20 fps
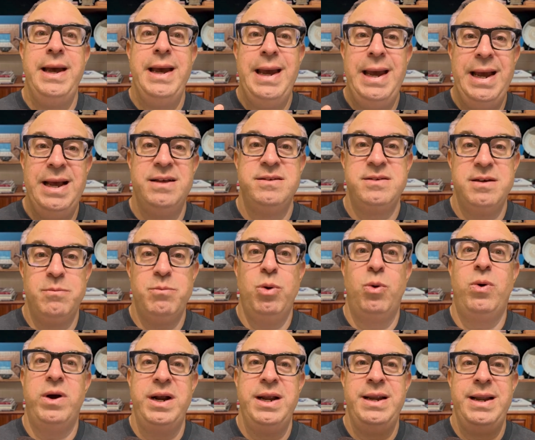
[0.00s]
is
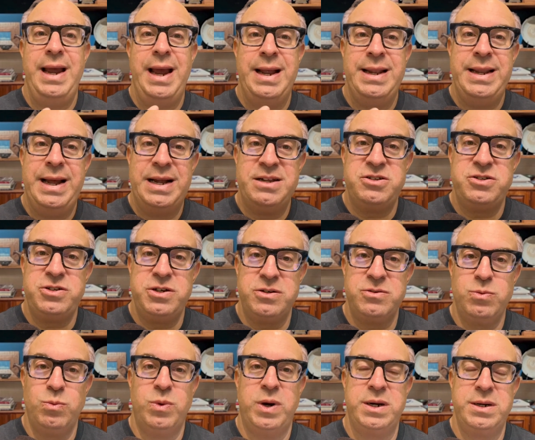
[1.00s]
important, and that's
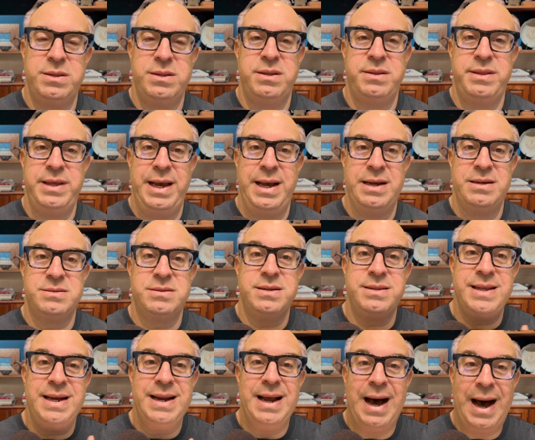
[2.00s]
just one of the things
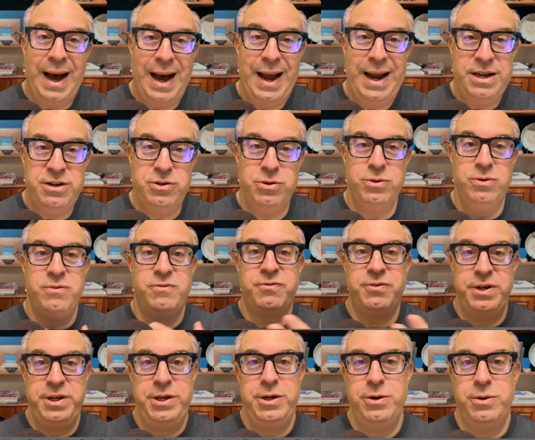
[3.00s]
that I do
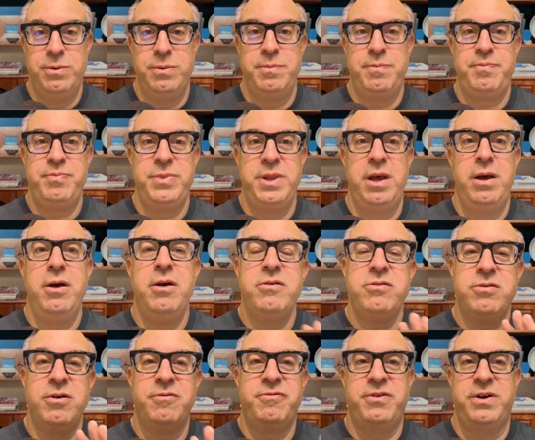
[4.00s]
for you.
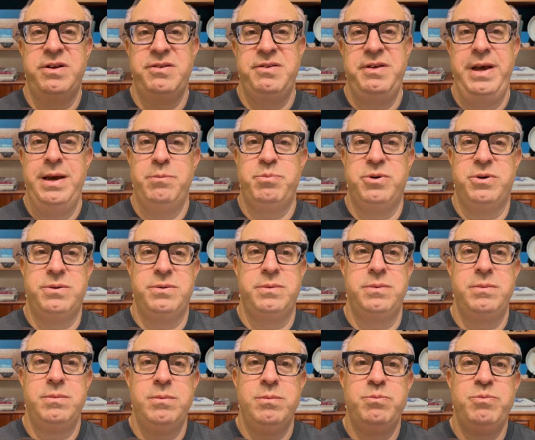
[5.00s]
So for example,
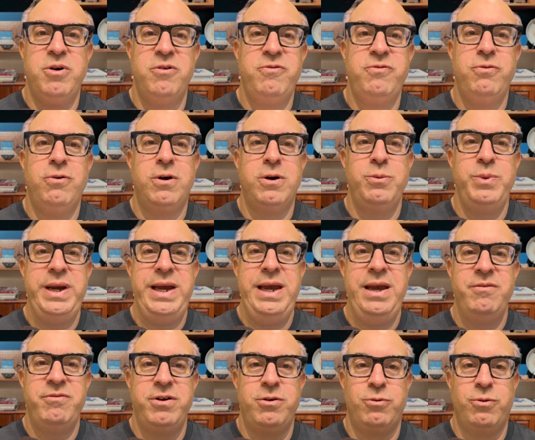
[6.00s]
before we
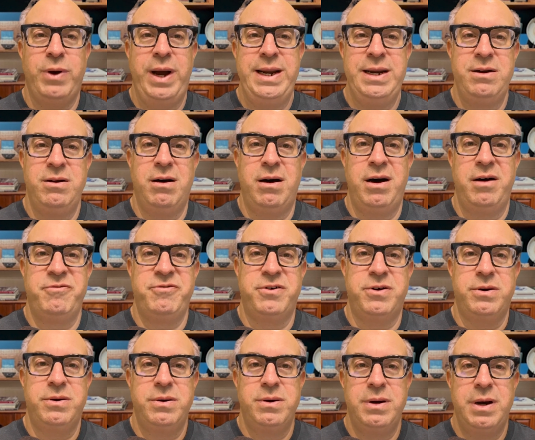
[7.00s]
even write an
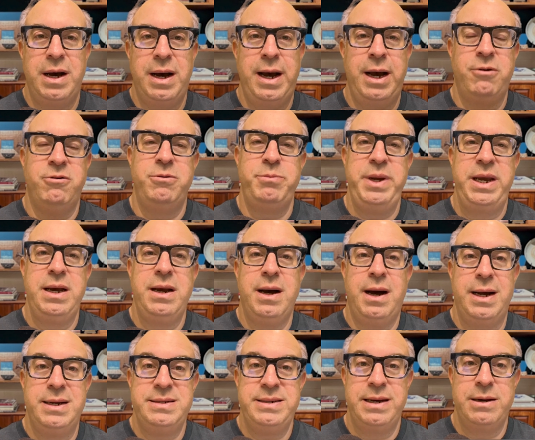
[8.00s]
offer, I will be in
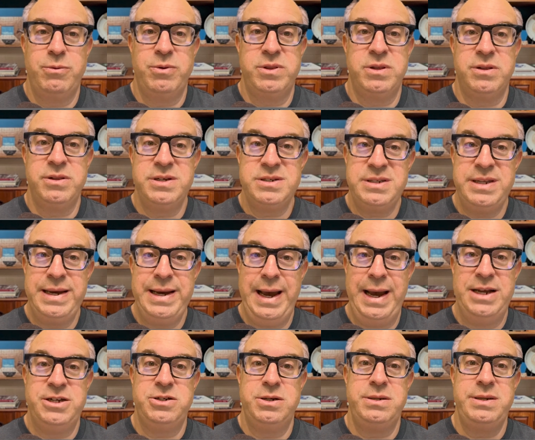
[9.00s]
contact with the listing
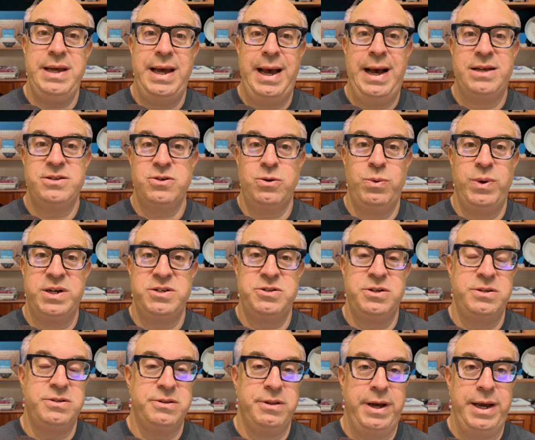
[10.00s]
agent to ask
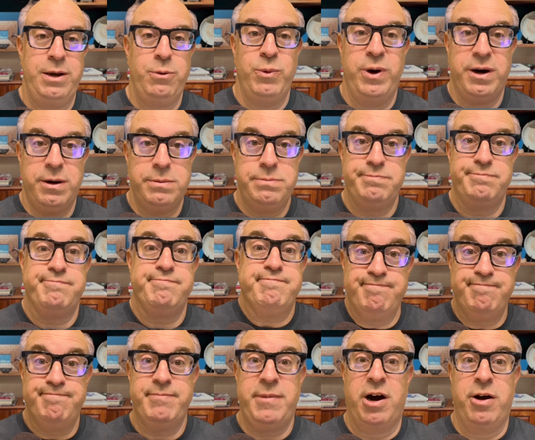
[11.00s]
questions like, well,
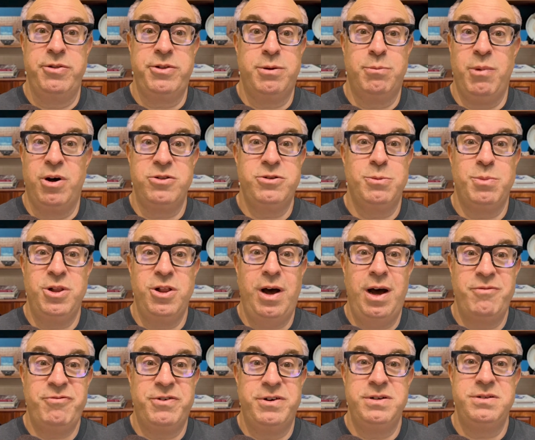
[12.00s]
are there multiple
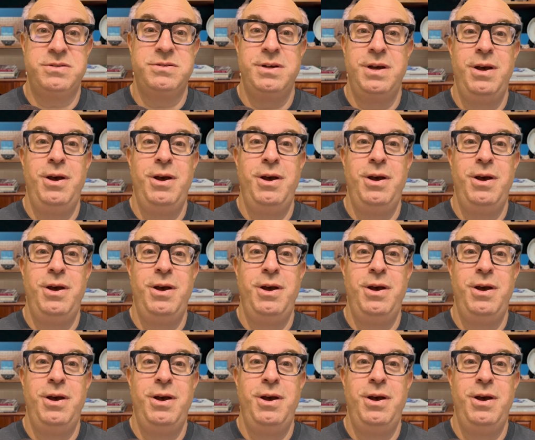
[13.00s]
offers?